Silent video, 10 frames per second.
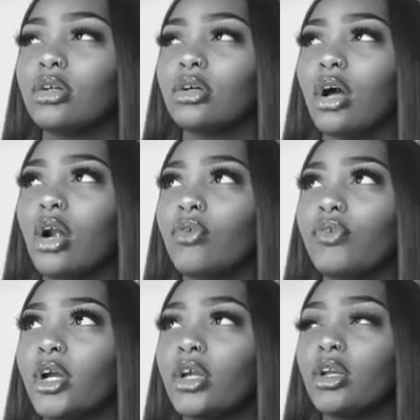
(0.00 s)
I don't
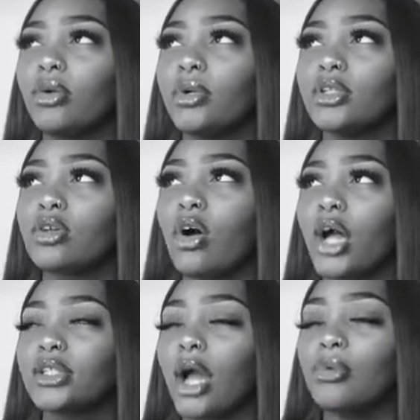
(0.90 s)
fucking know what it's called
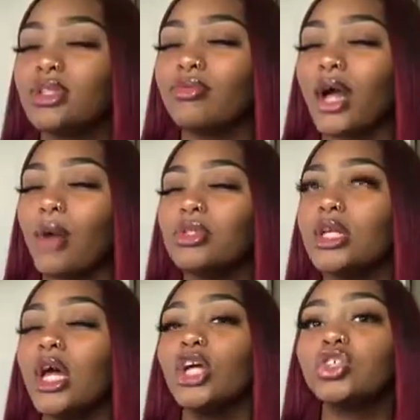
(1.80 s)
actually. I was
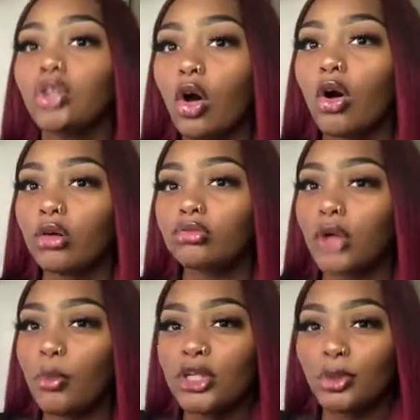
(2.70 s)
Shaw.
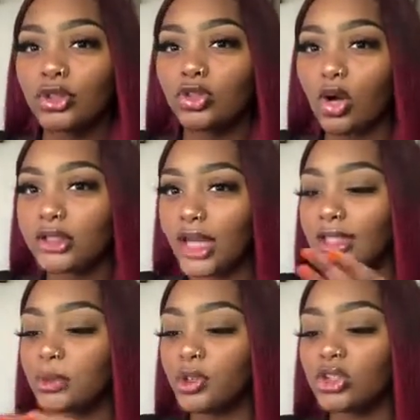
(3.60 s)
I'm gonna just put Shaw because I
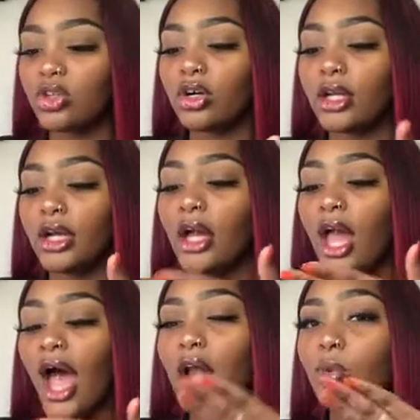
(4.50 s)
just put Shaw here.
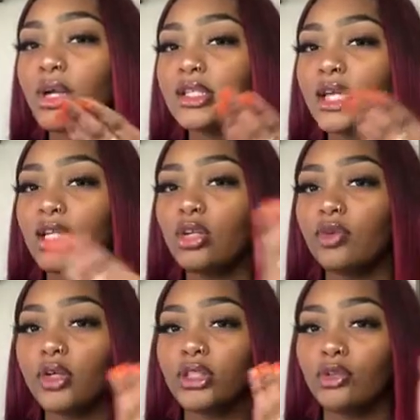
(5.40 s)
I don't want to say the
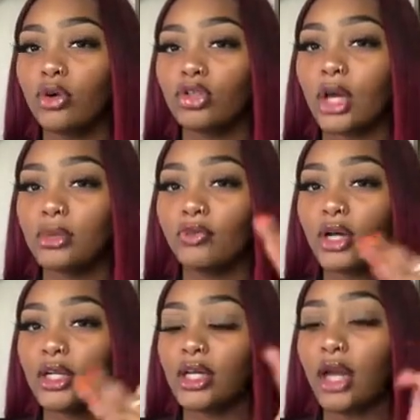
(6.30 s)
university wrong, so I
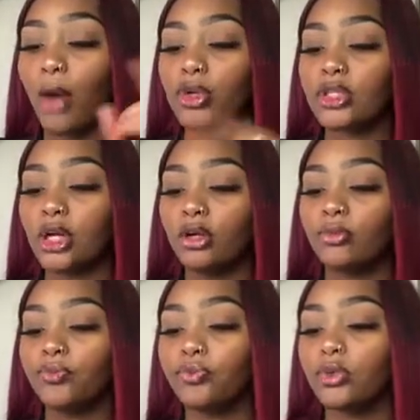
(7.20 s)
was
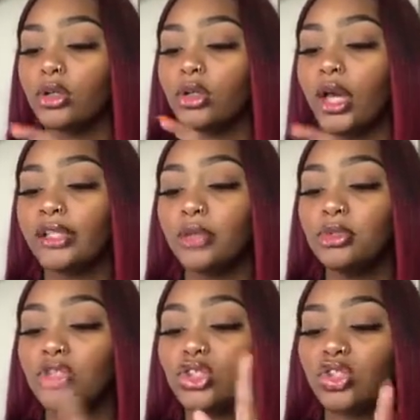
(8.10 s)

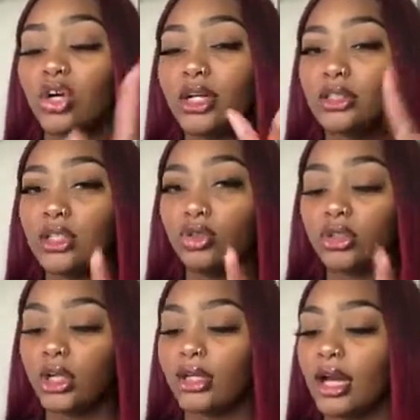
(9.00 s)
accepted to Shaw, that's in North
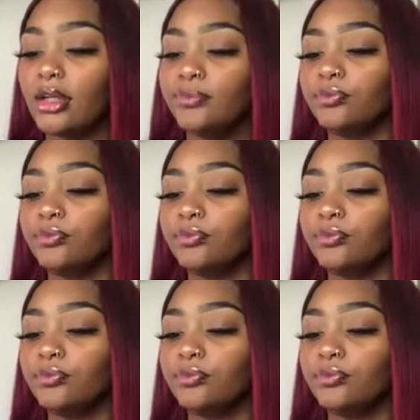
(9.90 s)
Carolina.